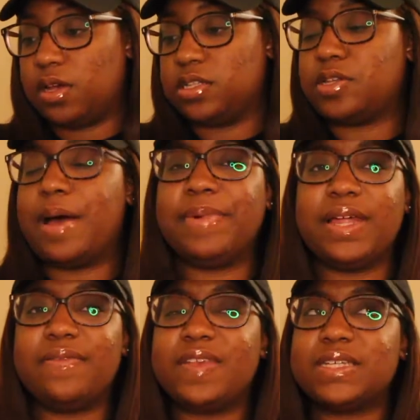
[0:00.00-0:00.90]
So I
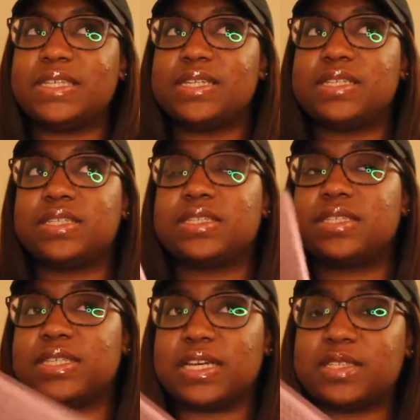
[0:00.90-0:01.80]
believe this is
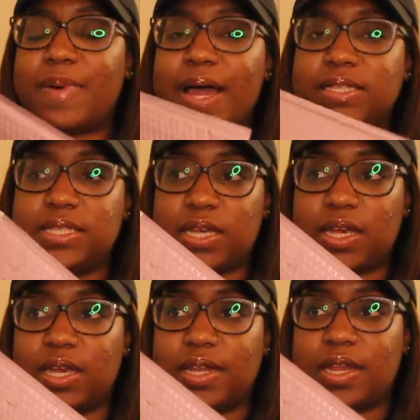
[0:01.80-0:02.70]
6 by
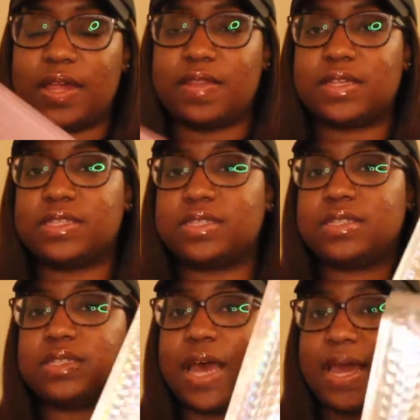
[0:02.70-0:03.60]
10 and this
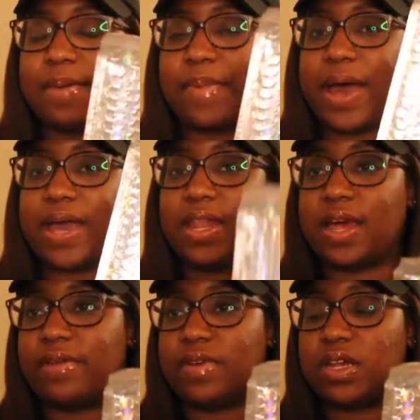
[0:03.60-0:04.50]
is 8 by
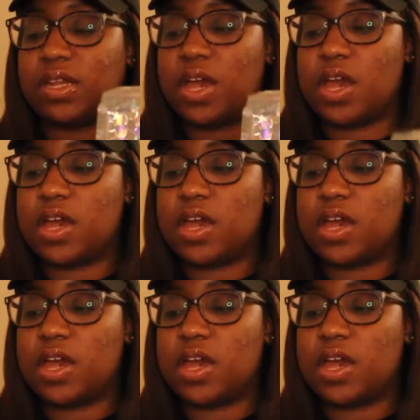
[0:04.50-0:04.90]
11.